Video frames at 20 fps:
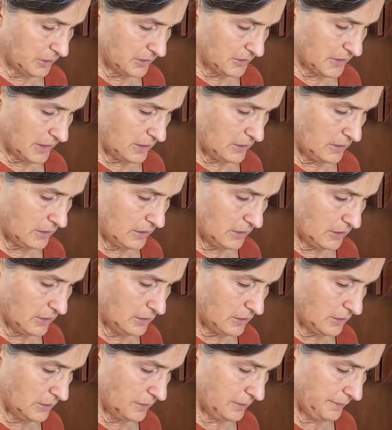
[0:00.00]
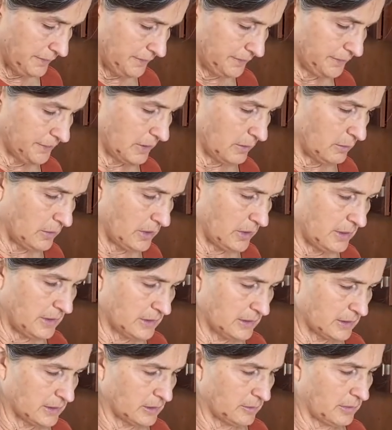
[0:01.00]
that you can do with these
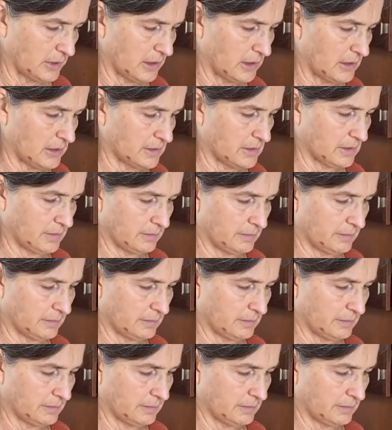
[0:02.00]
little balls.